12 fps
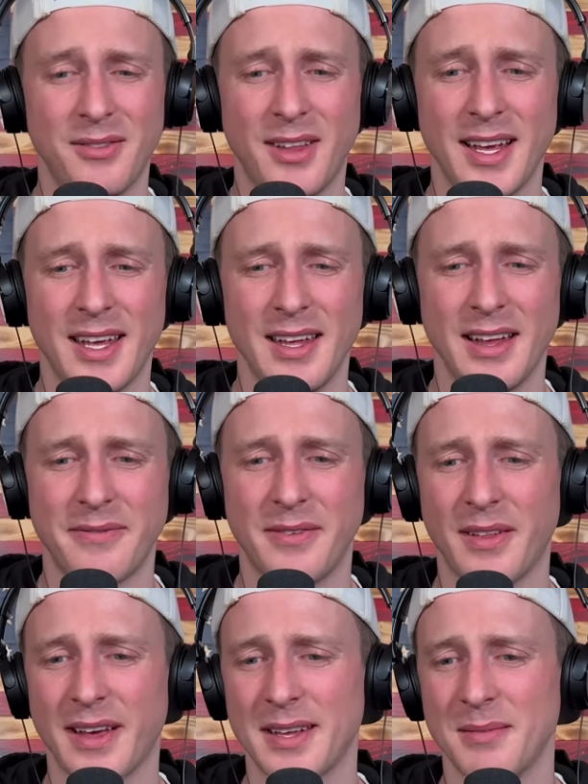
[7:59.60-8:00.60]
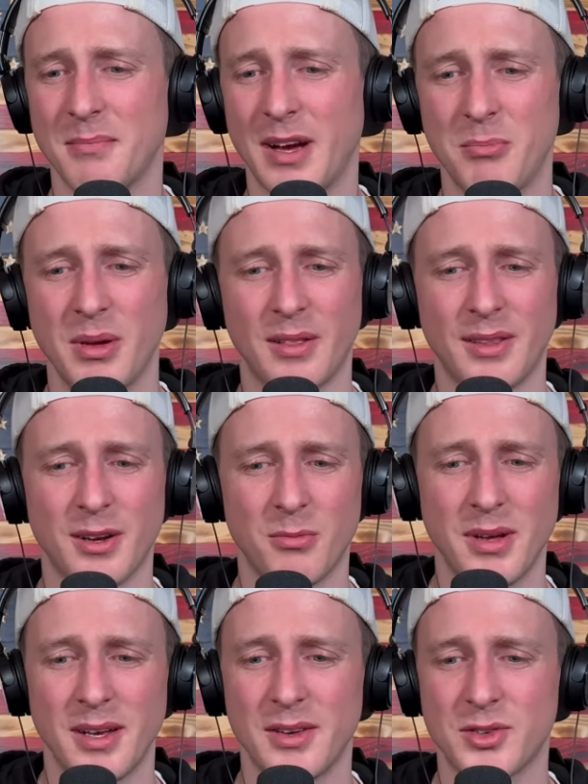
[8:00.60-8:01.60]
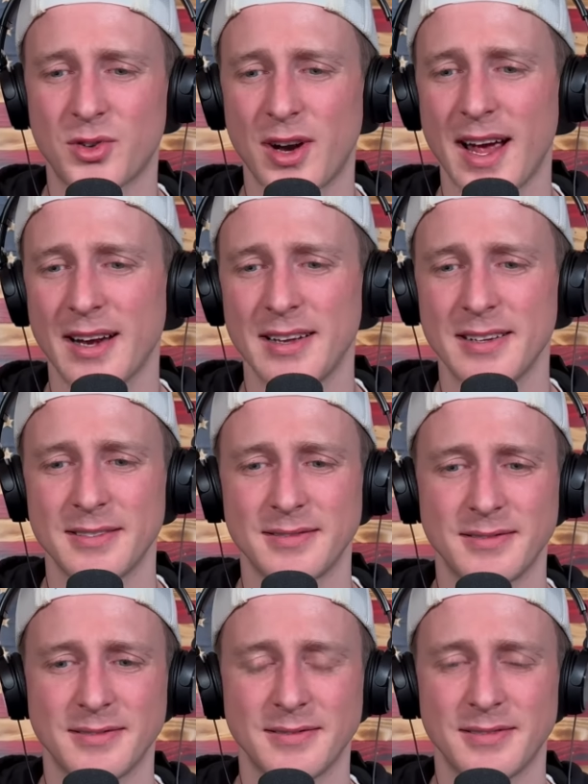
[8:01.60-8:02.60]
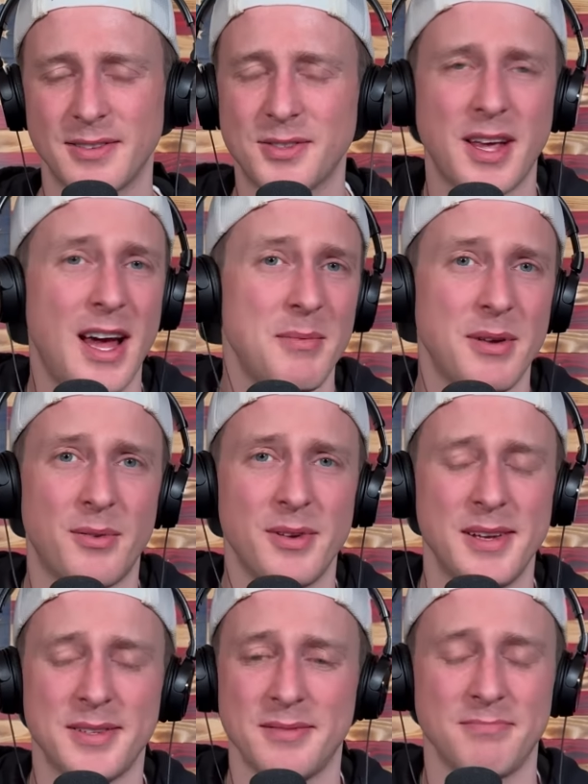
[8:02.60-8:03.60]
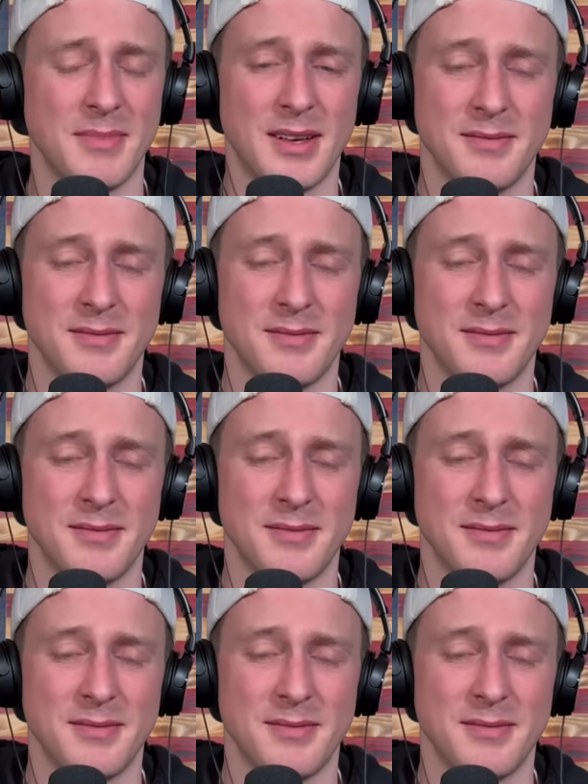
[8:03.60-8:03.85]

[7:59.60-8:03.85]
of like it. I feel like it might be a little bit distracting. There's got to be a reason.